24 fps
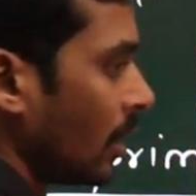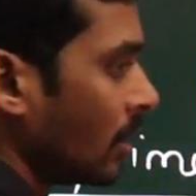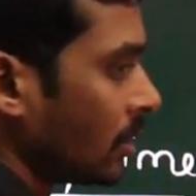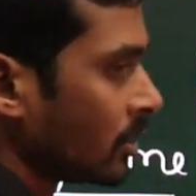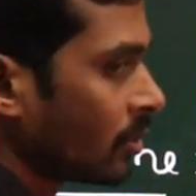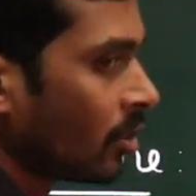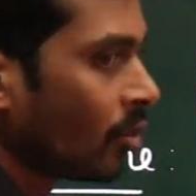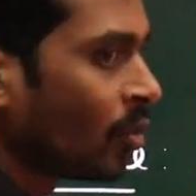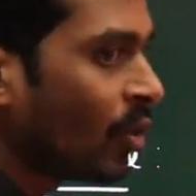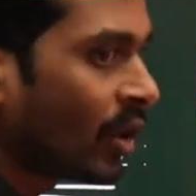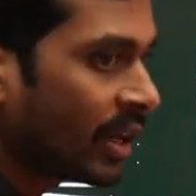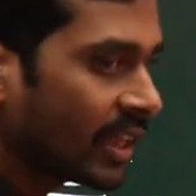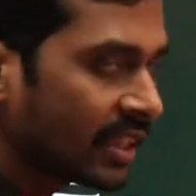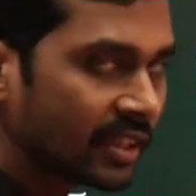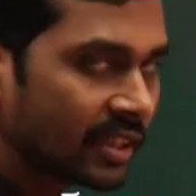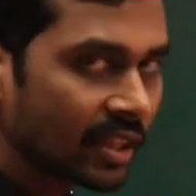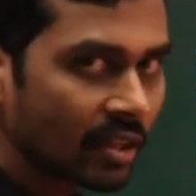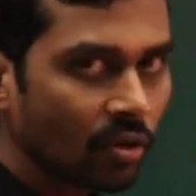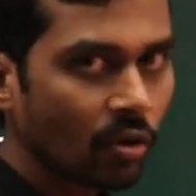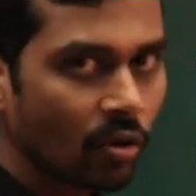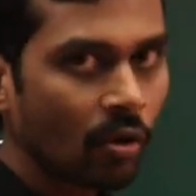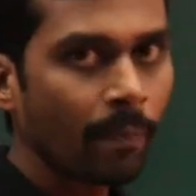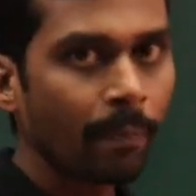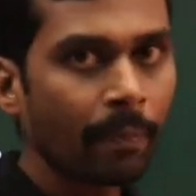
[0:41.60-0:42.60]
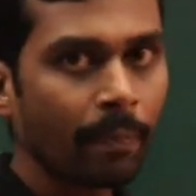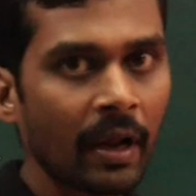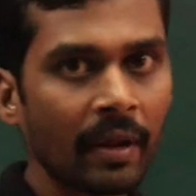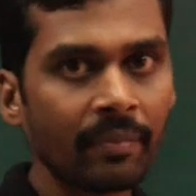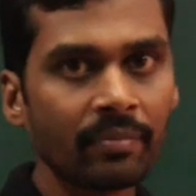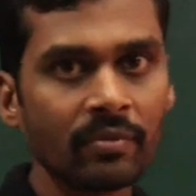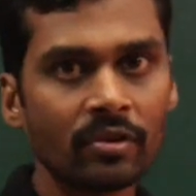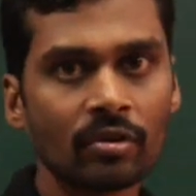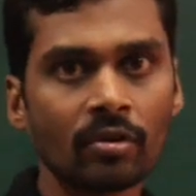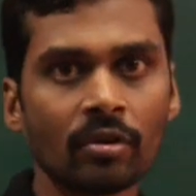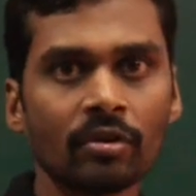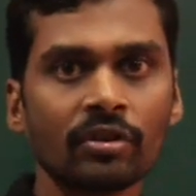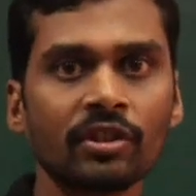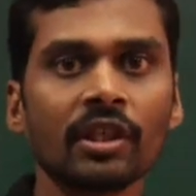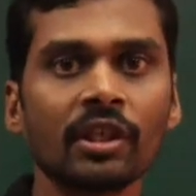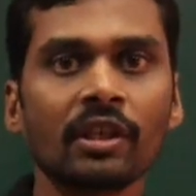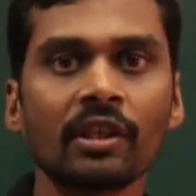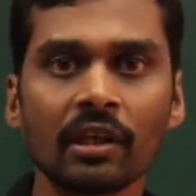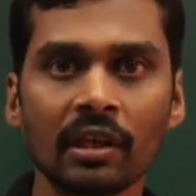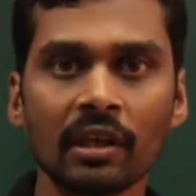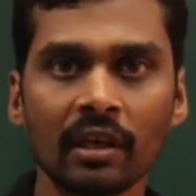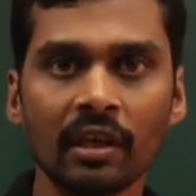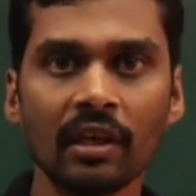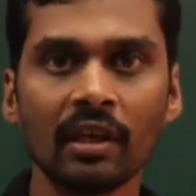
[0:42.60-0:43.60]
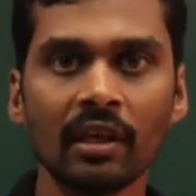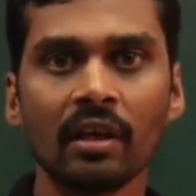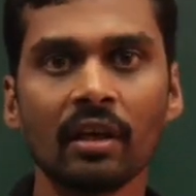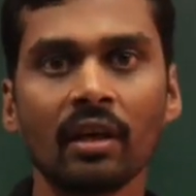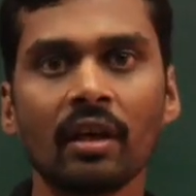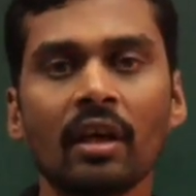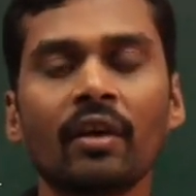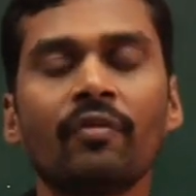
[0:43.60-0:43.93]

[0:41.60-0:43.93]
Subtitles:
So what is a coprime? So generally